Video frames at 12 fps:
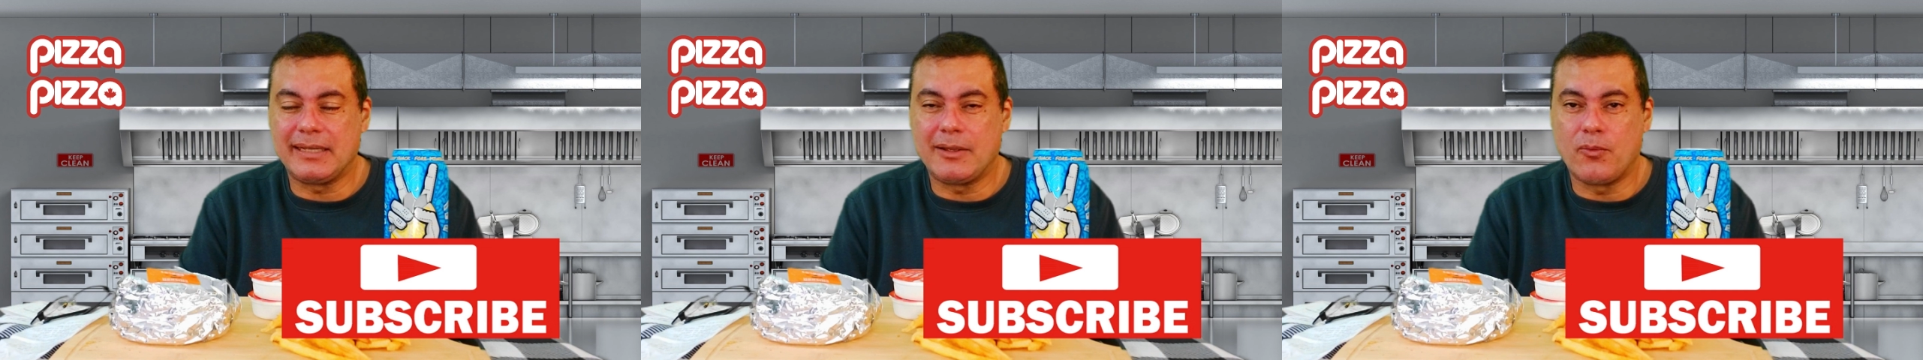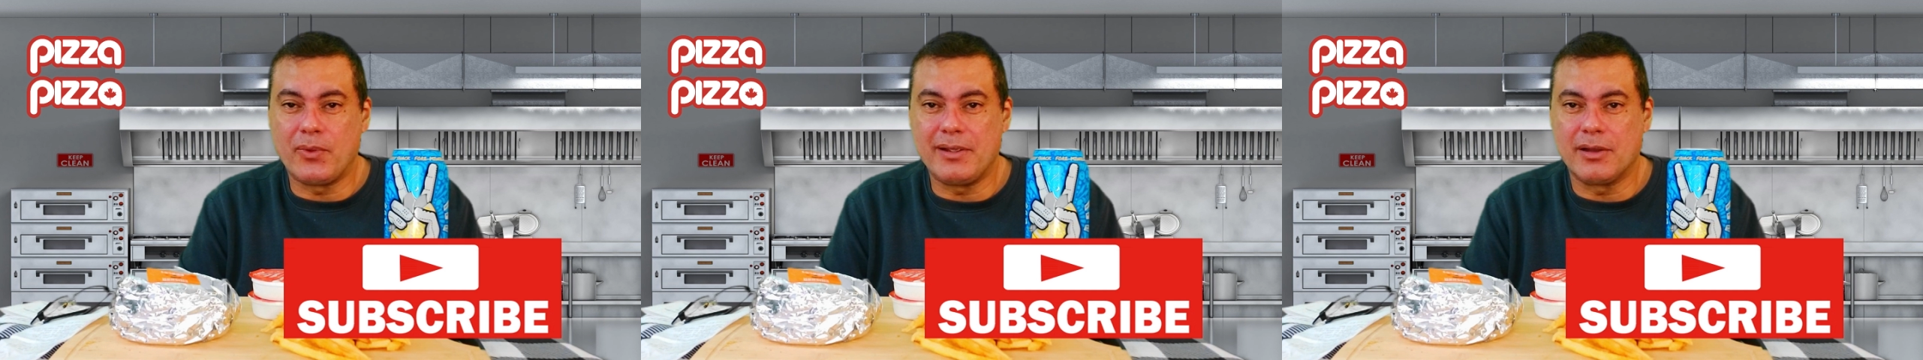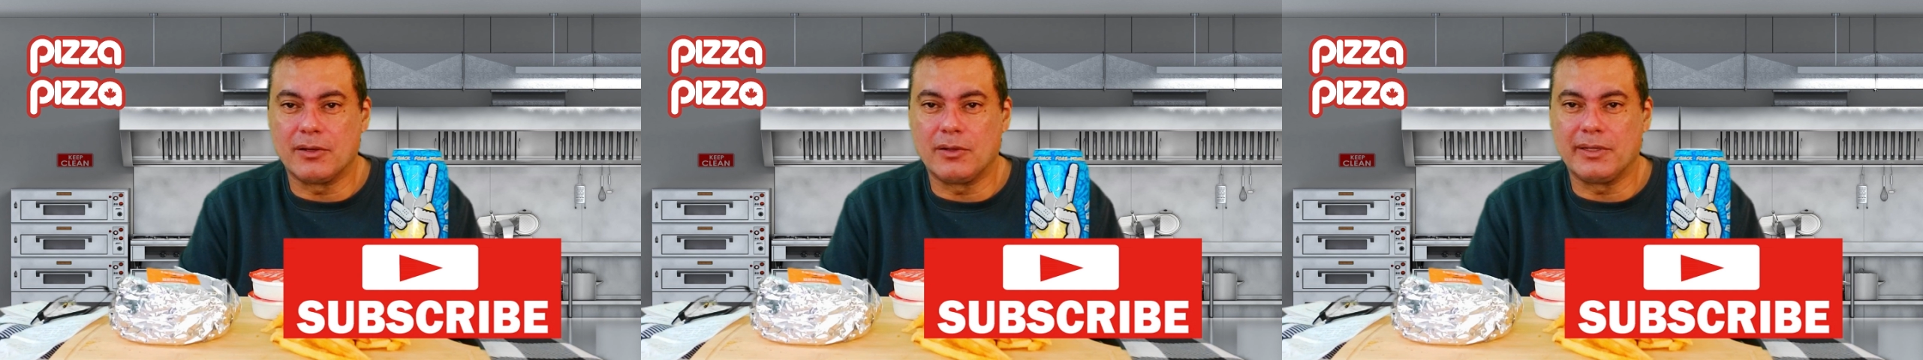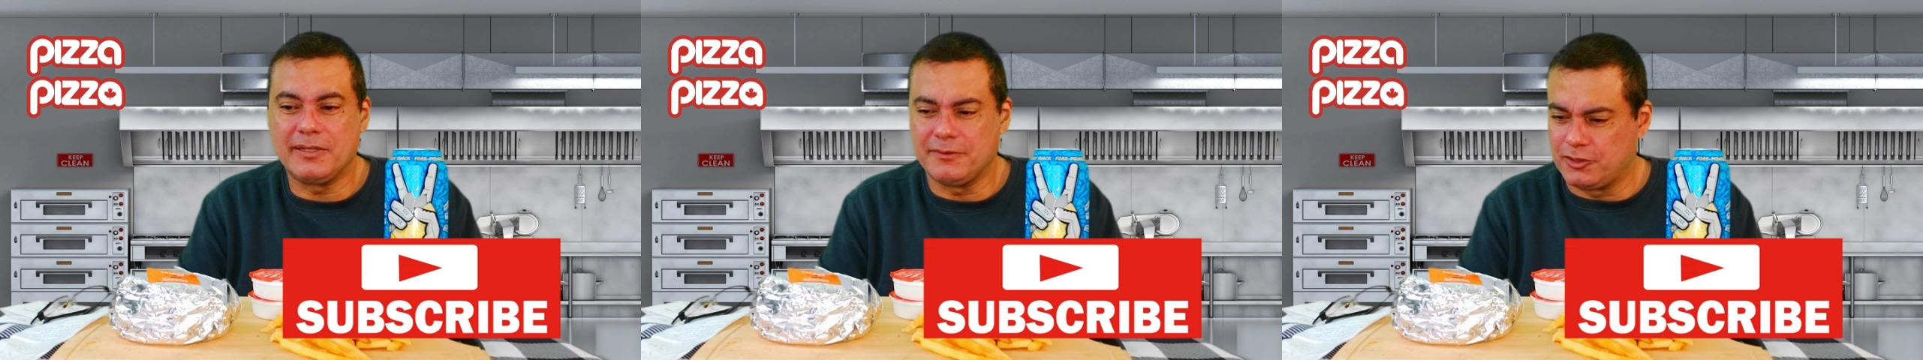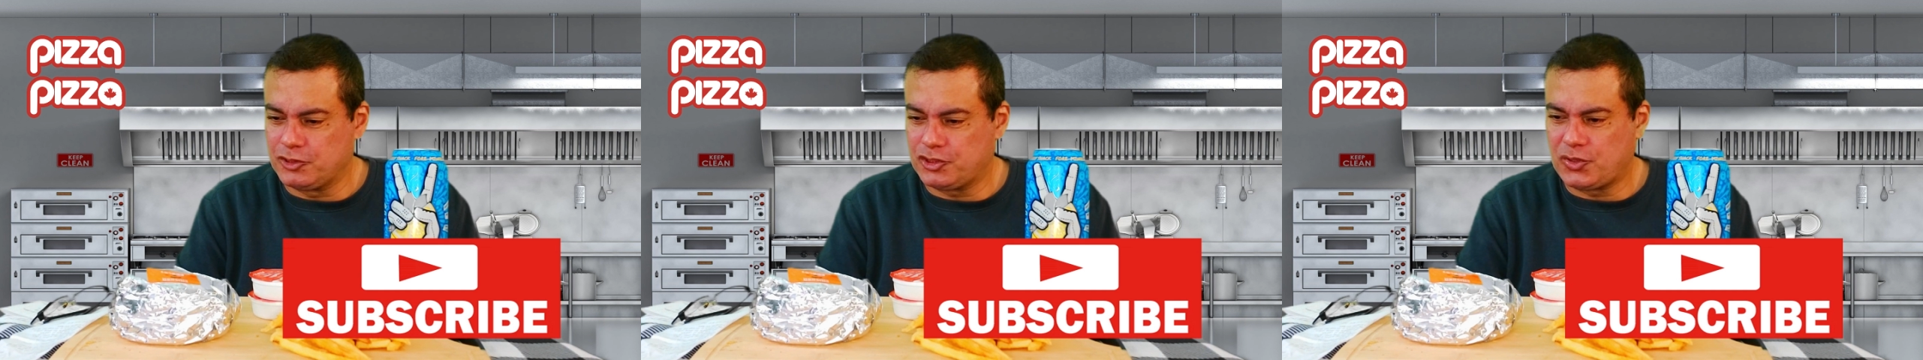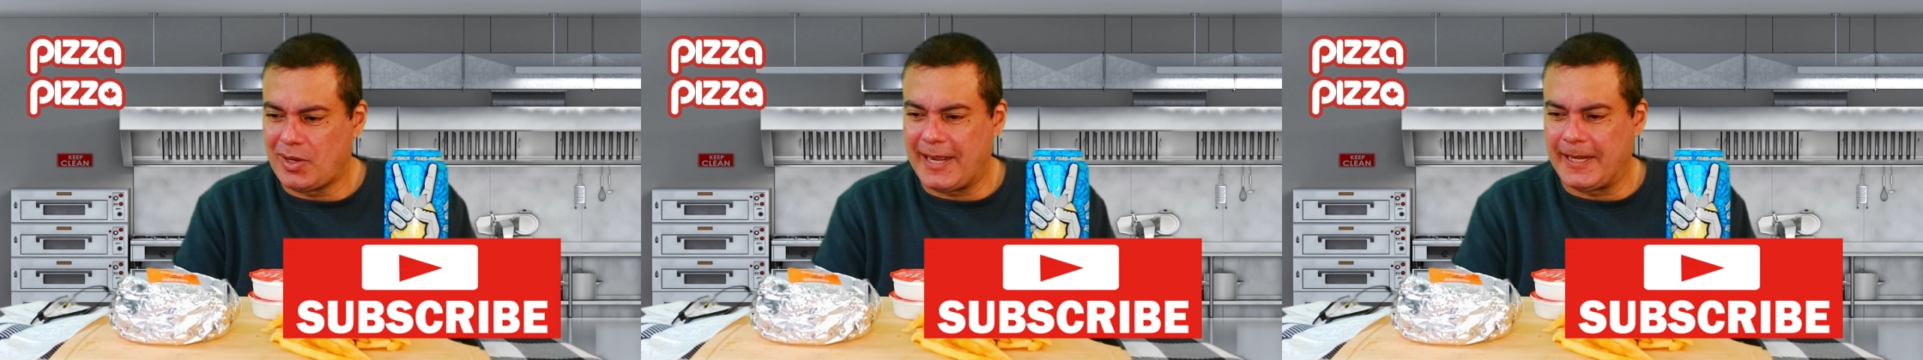And we're gonna give it a
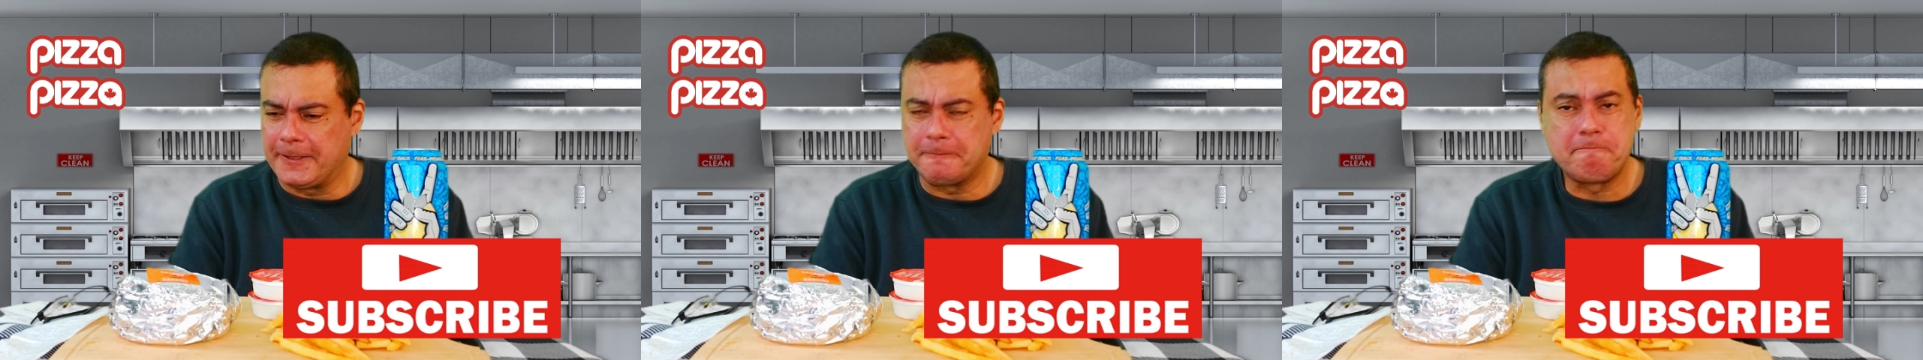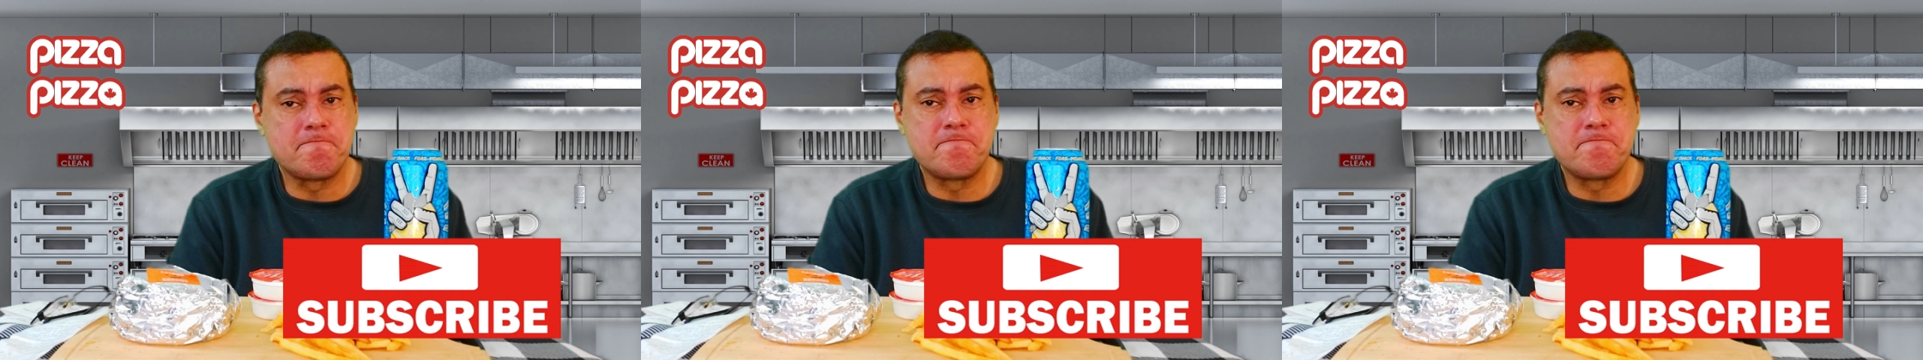try